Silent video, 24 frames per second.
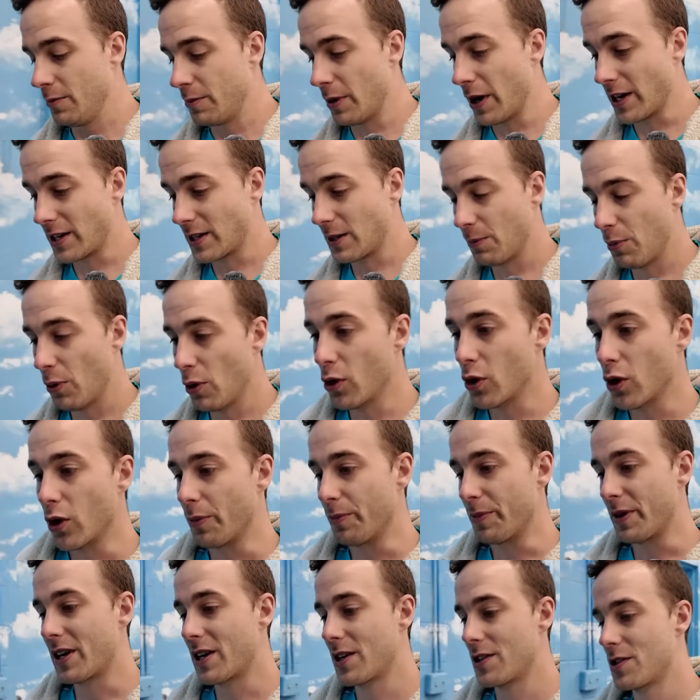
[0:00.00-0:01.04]
bite the
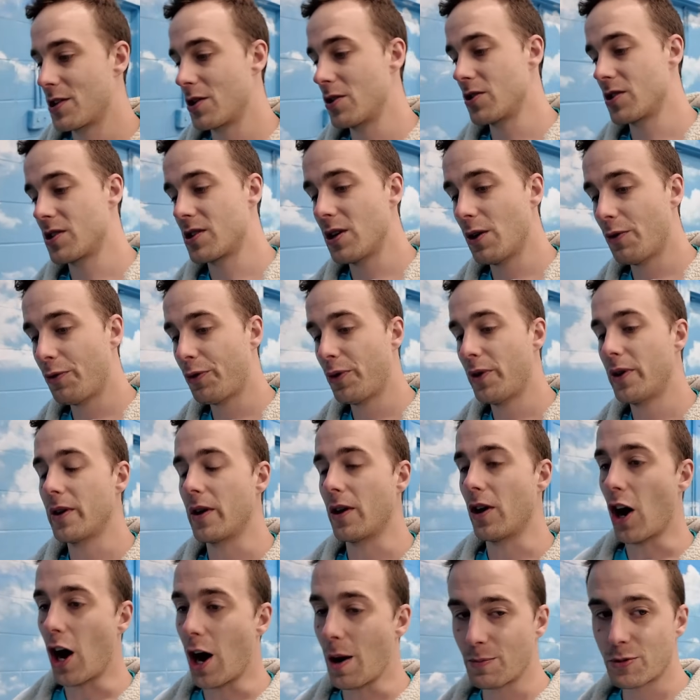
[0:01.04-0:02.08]
bullet because there's
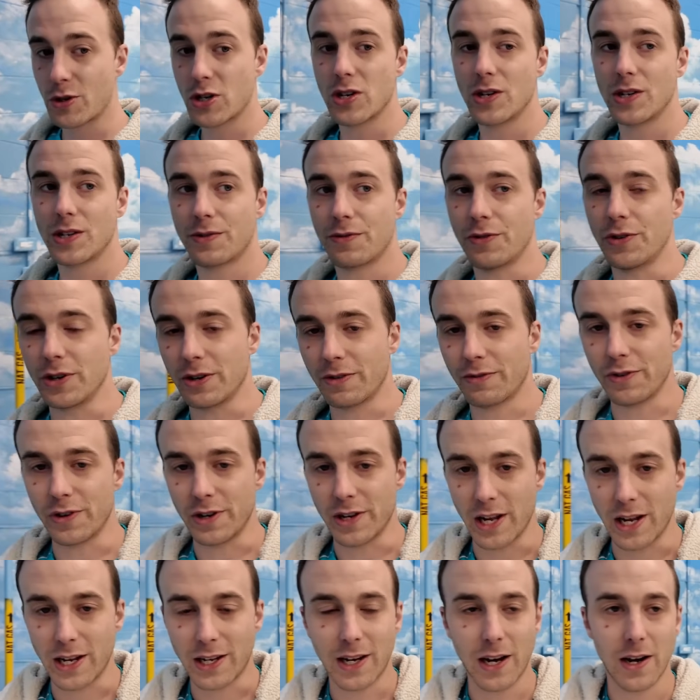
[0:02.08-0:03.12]
different options for
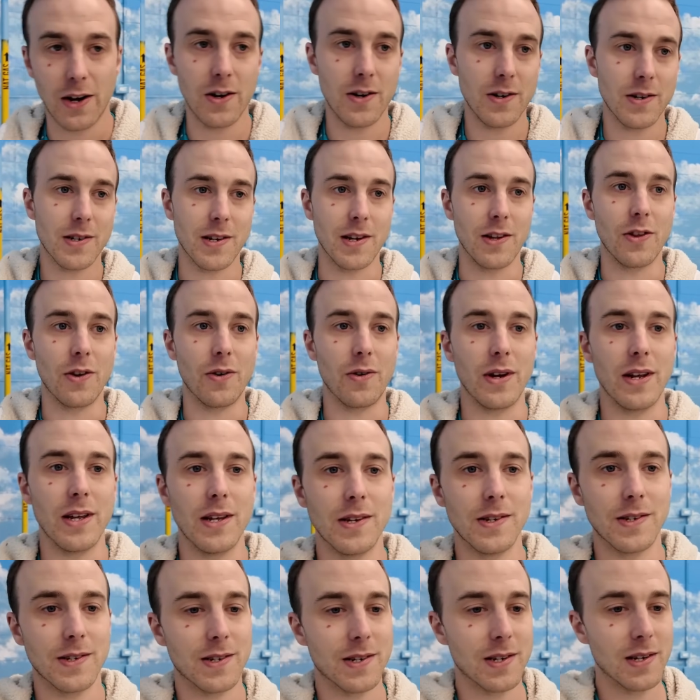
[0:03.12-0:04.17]
different daycares and there
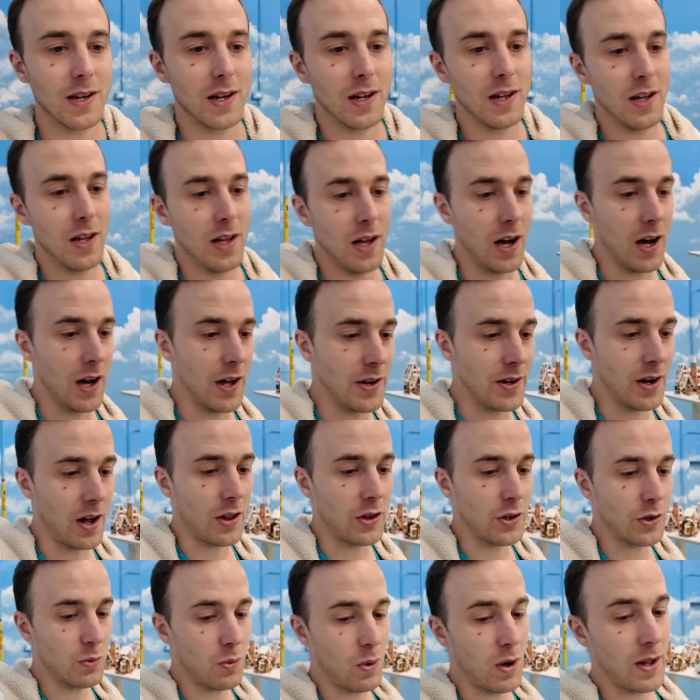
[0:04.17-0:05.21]
is
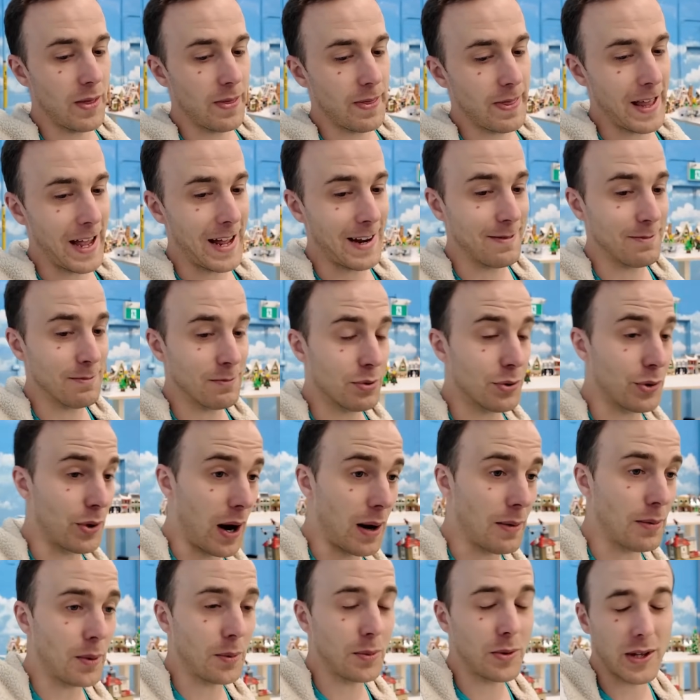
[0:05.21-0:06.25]
another one that
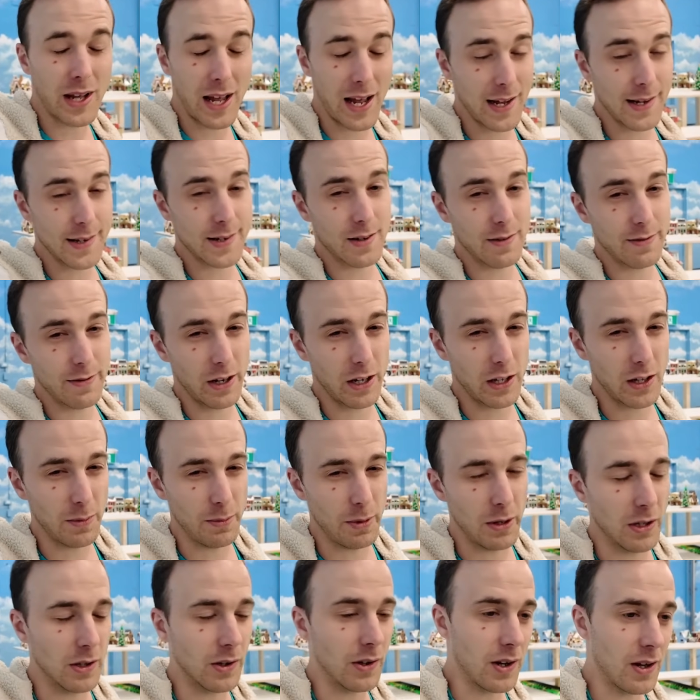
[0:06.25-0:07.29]
probably has
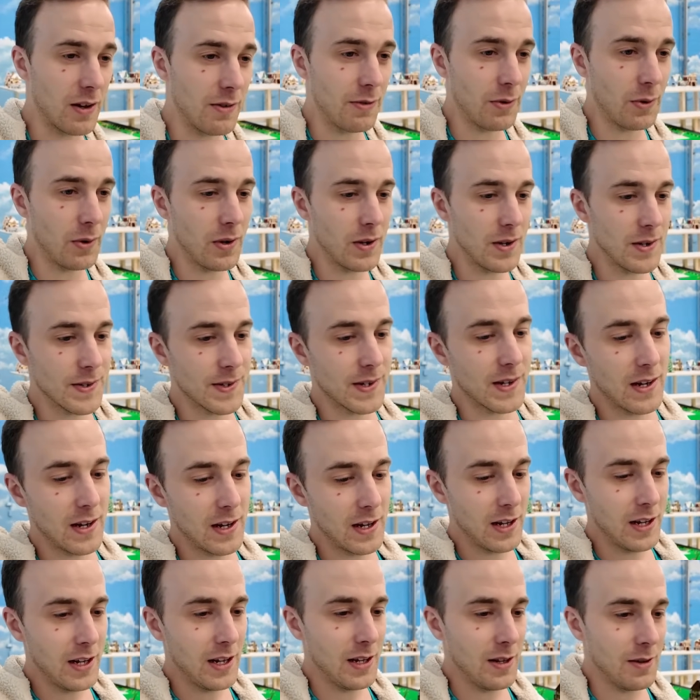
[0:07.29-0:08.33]
availability for us,
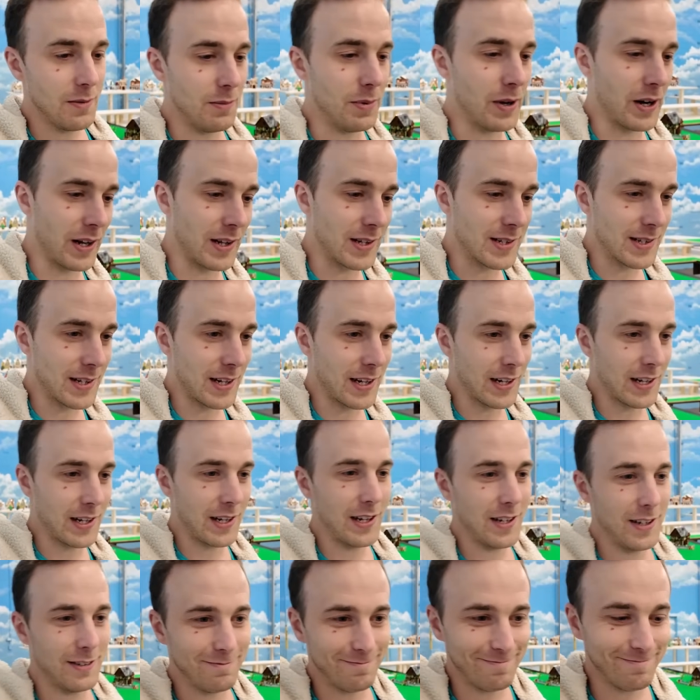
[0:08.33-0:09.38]
but it's
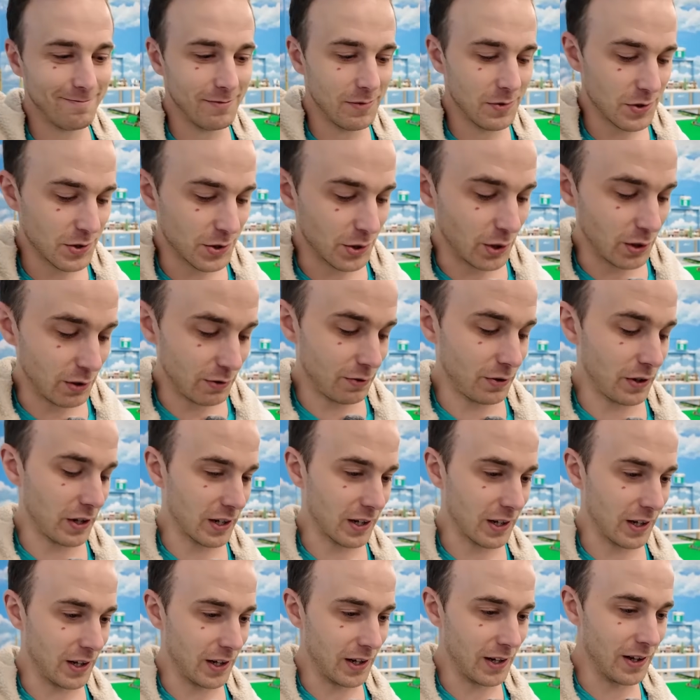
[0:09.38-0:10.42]
like sort of
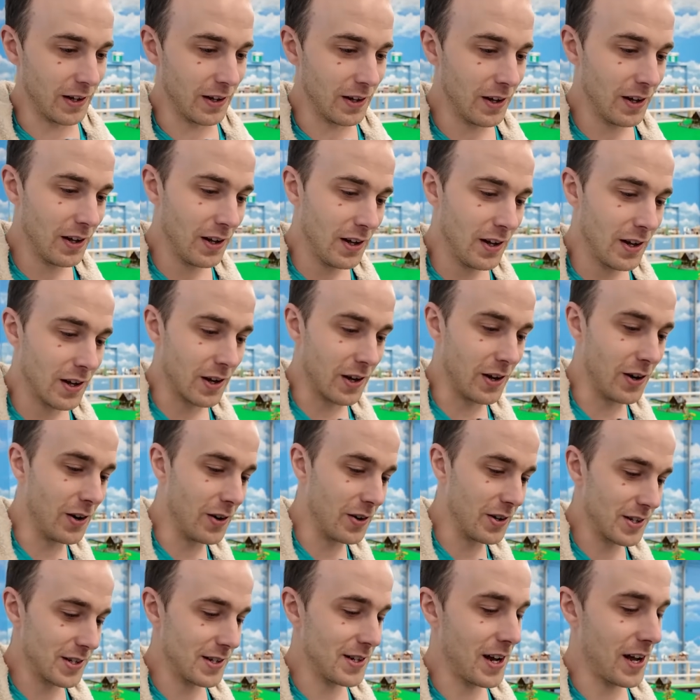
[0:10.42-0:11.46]
like a, you
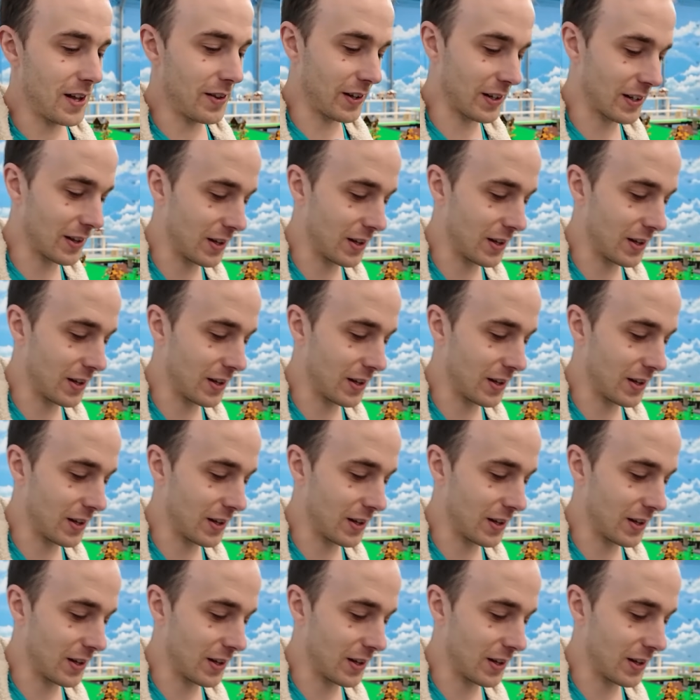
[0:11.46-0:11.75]
know, it's not